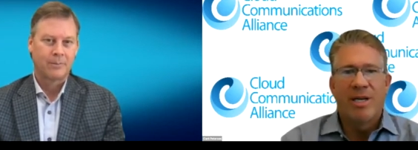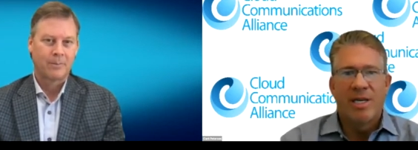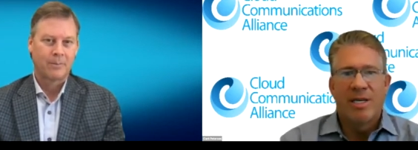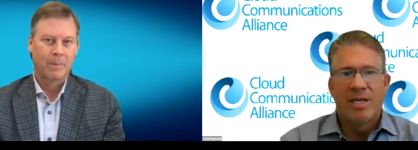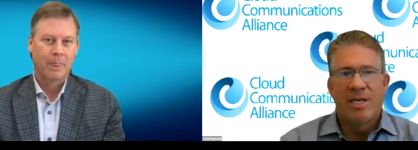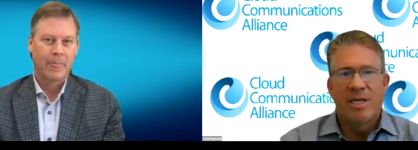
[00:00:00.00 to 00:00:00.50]

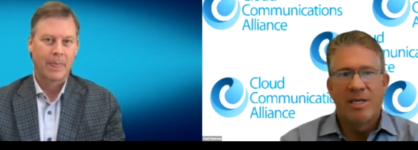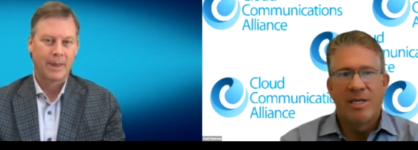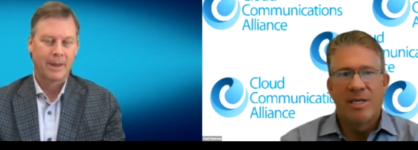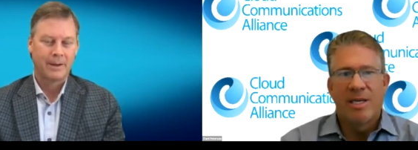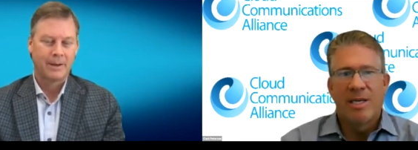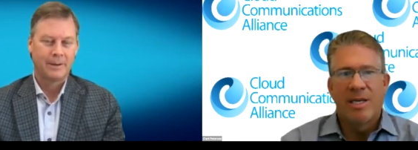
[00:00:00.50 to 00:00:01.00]
Speaker 1: and uh,
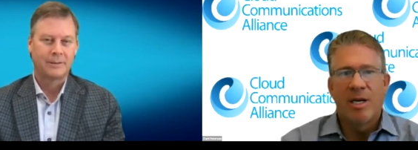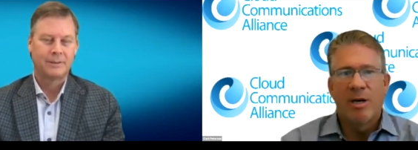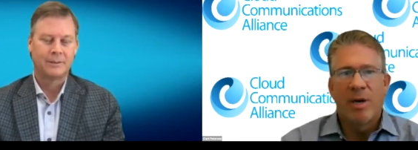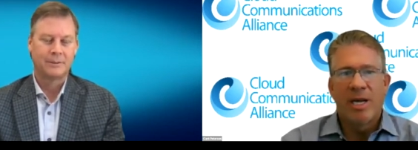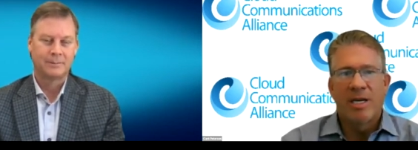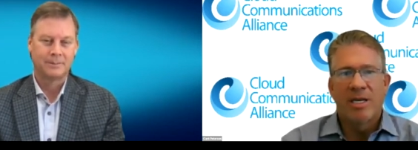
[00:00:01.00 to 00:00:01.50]
and help
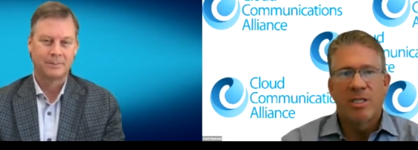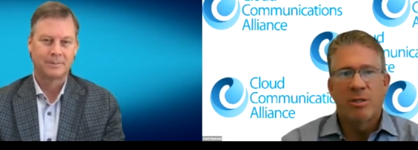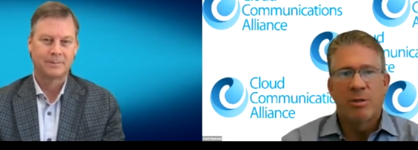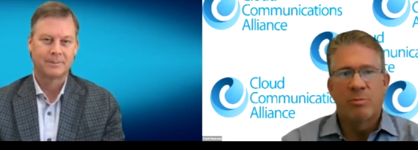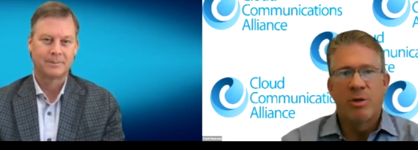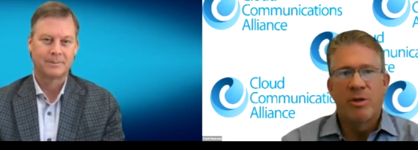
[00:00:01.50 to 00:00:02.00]
my
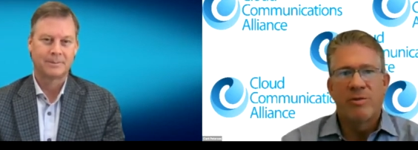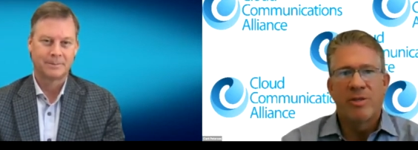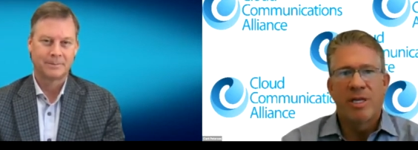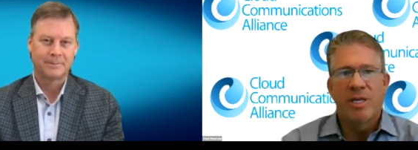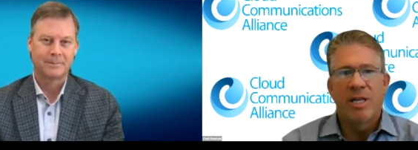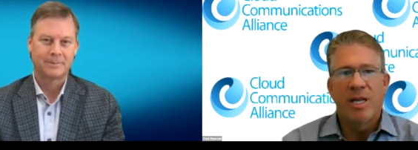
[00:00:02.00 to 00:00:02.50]
customers move to
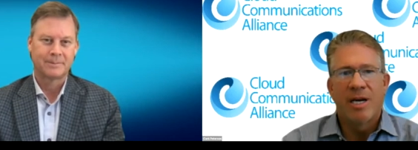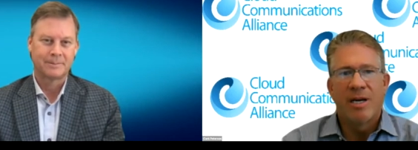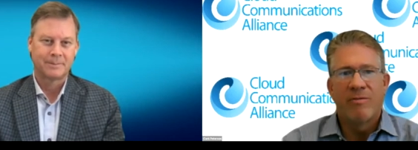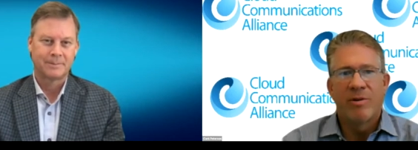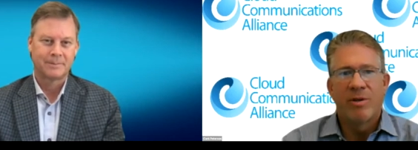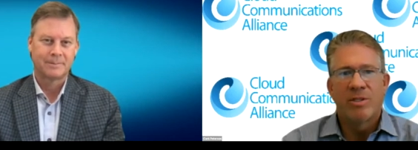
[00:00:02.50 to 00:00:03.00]
the
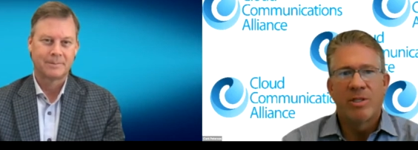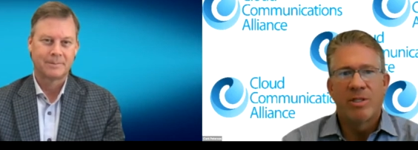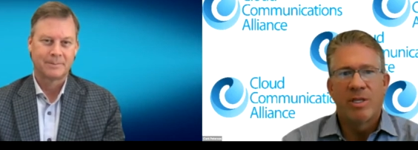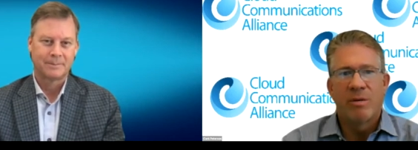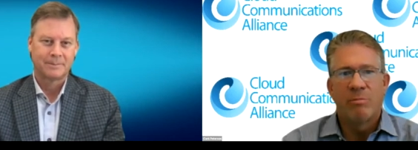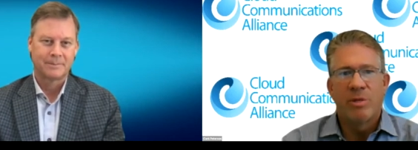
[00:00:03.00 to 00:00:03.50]
cloud
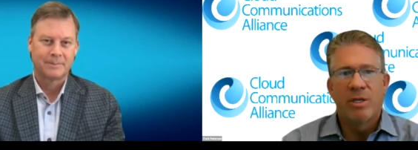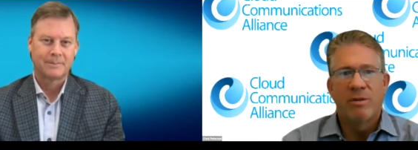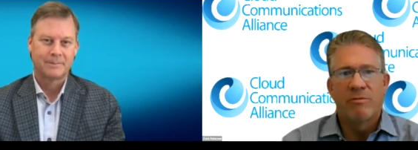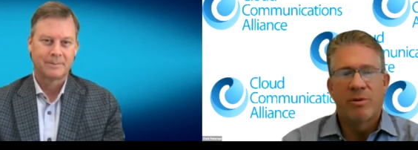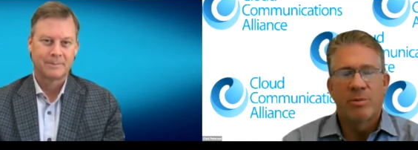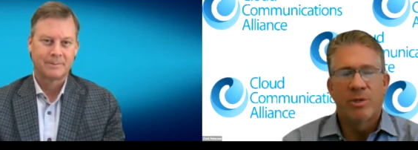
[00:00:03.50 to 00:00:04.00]
versus uh, build
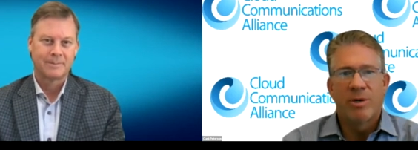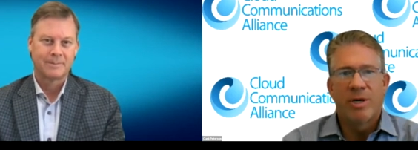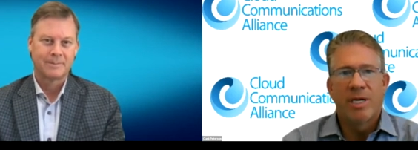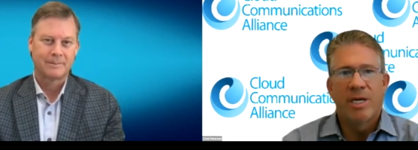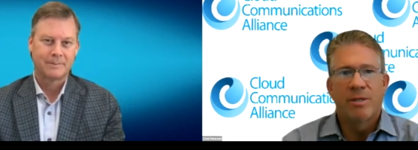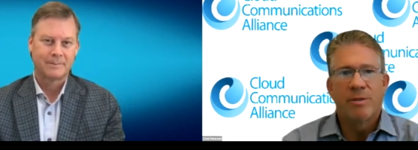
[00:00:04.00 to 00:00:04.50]
it from
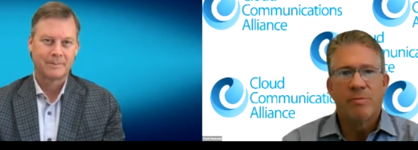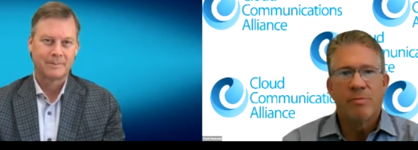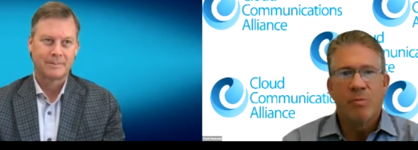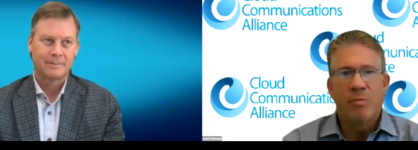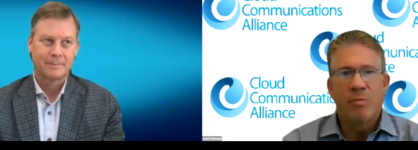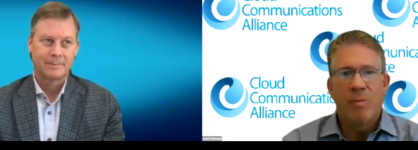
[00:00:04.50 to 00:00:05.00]
scratch?
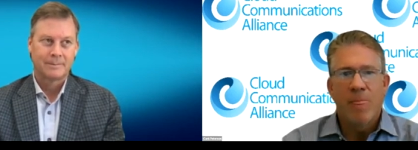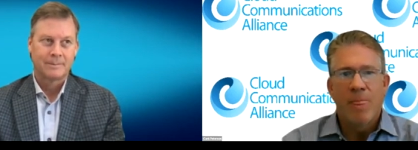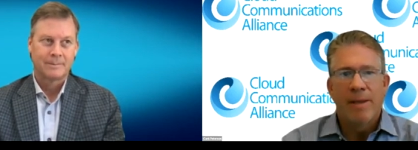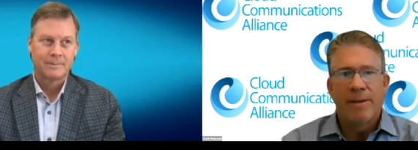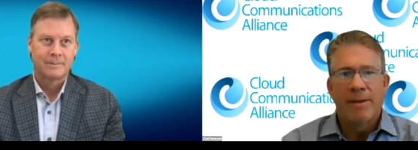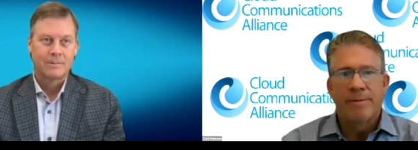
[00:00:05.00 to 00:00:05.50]

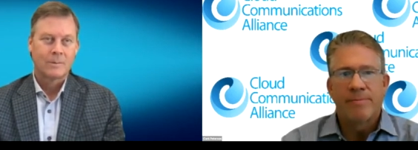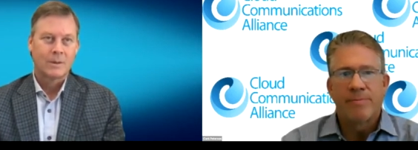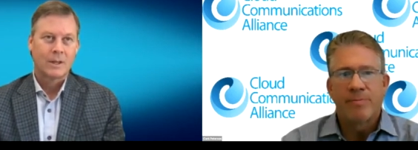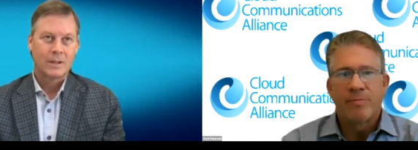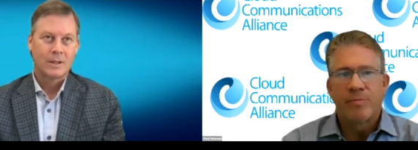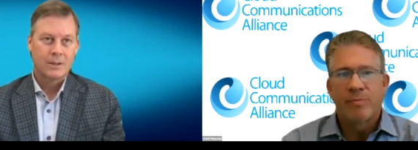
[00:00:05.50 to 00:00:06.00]

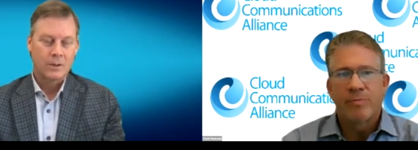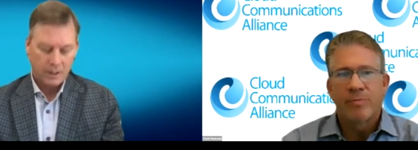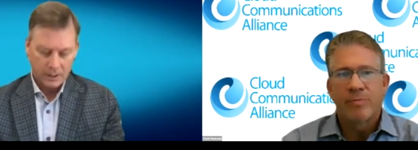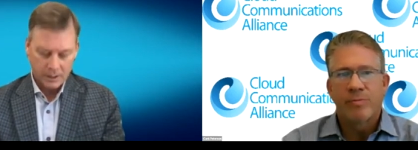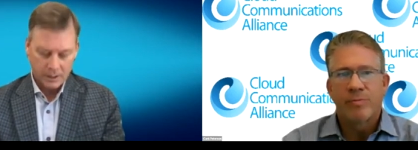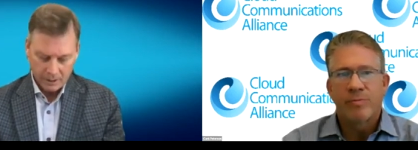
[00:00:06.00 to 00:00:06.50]
Speaker 2: That's you know
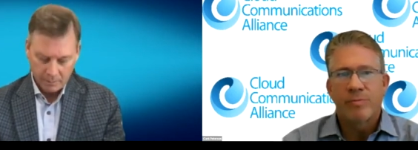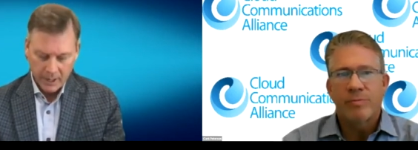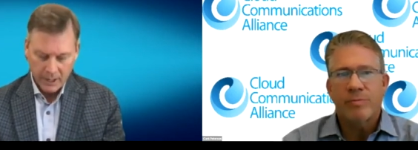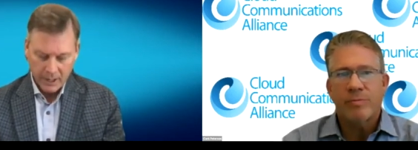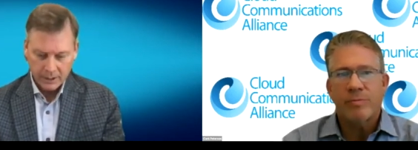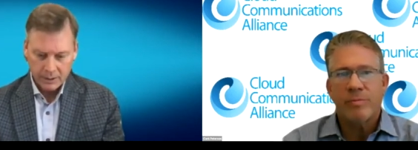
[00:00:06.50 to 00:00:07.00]
that's an
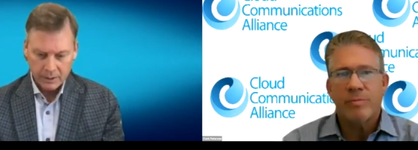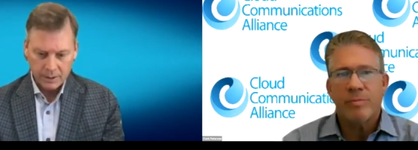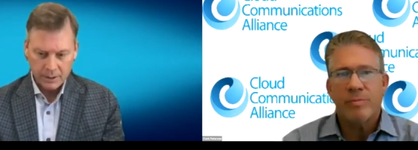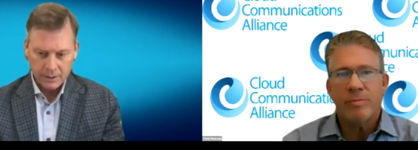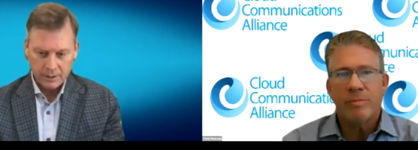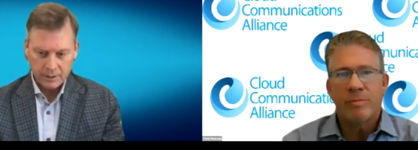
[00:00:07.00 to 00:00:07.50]
amazing
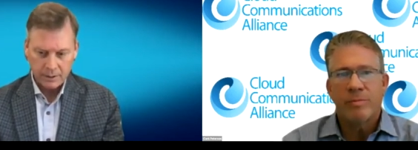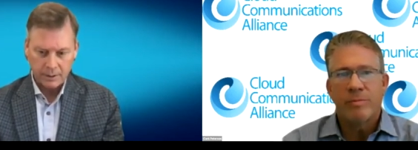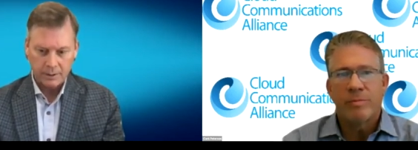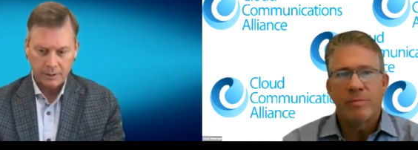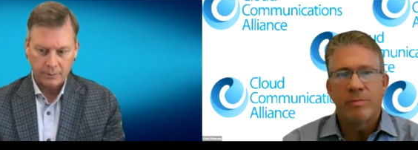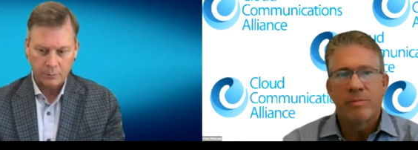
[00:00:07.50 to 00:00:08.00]
statistic
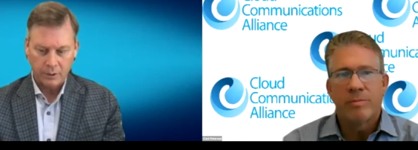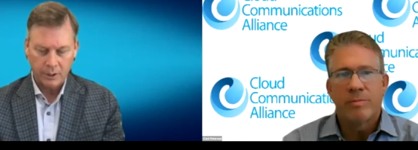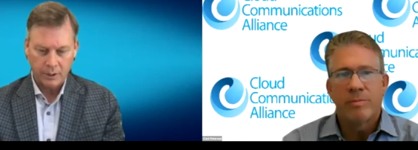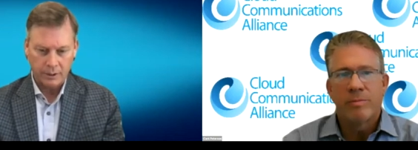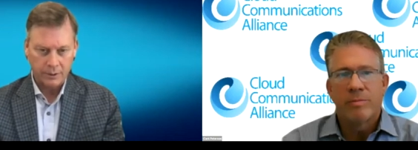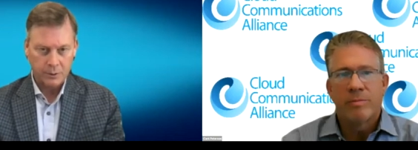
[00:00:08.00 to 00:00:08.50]
that really
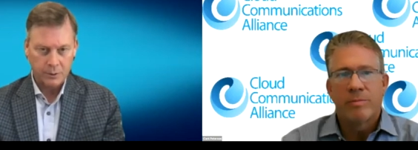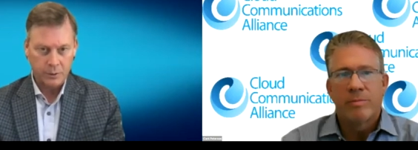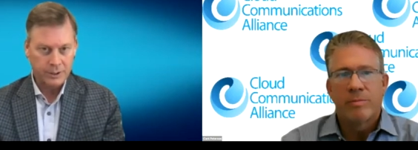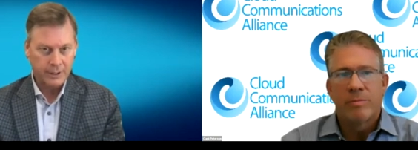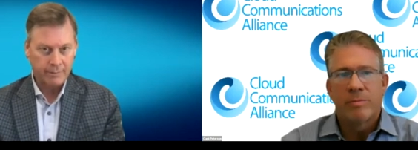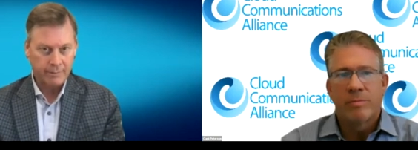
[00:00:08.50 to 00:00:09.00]
only
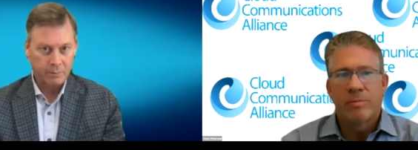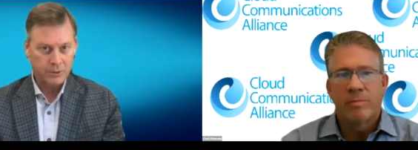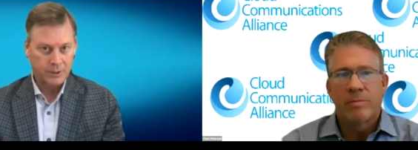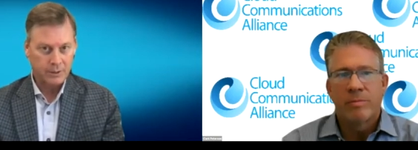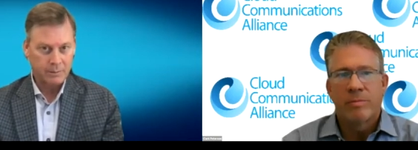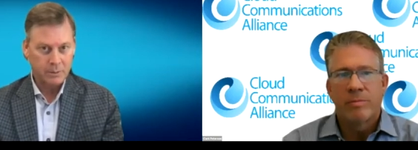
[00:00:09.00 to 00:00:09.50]

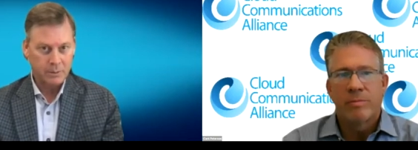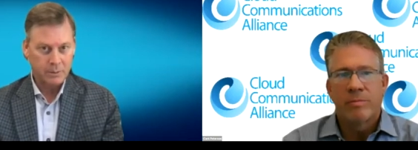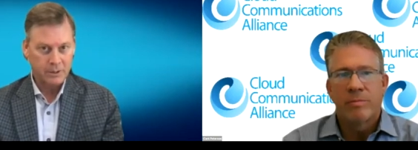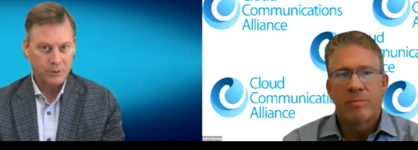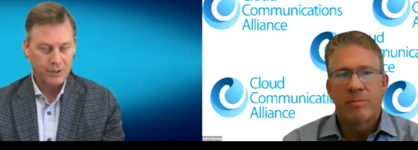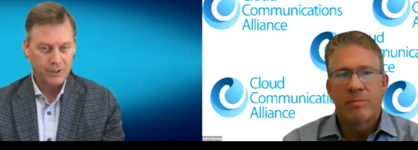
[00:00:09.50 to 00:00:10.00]
27%
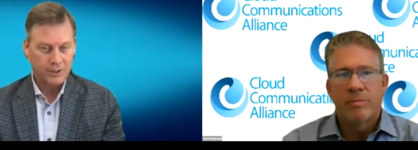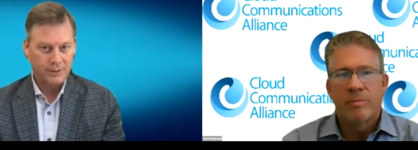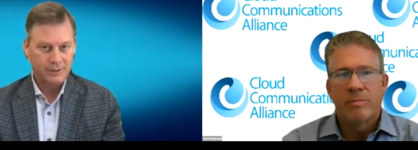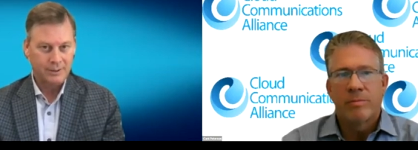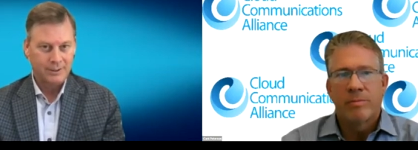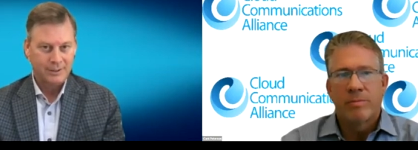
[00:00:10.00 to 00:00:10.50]

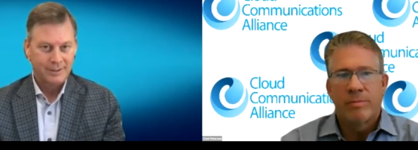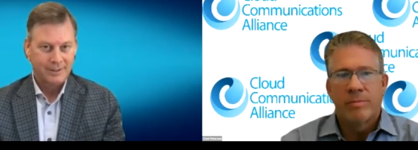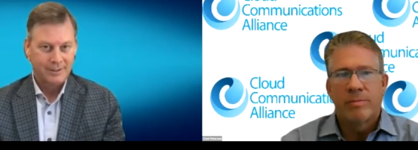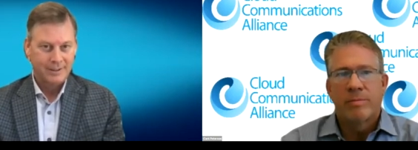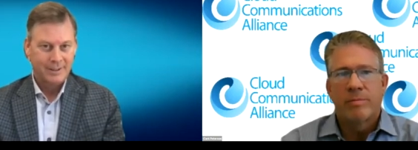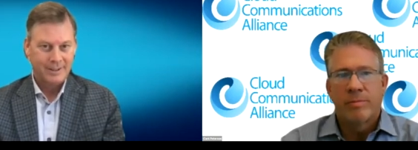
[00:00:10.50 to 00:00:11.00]
penetration.
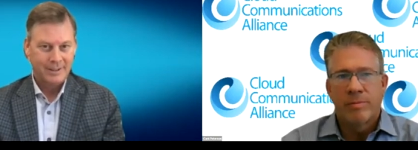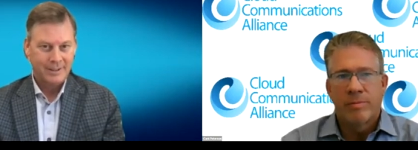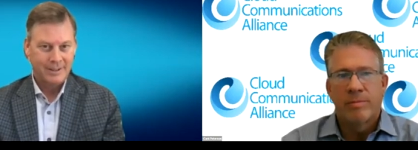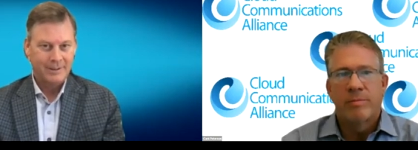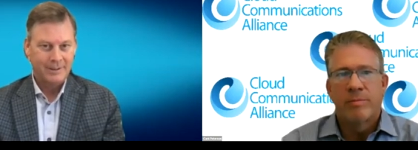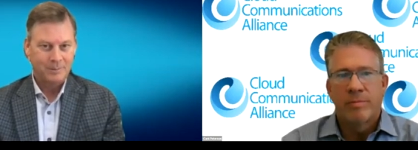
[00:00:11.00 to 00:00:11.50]

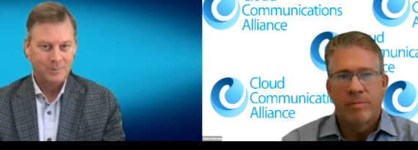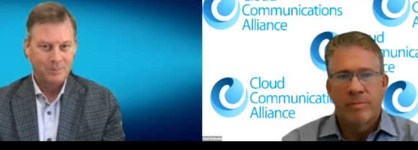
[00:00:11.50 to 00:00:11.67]
Um,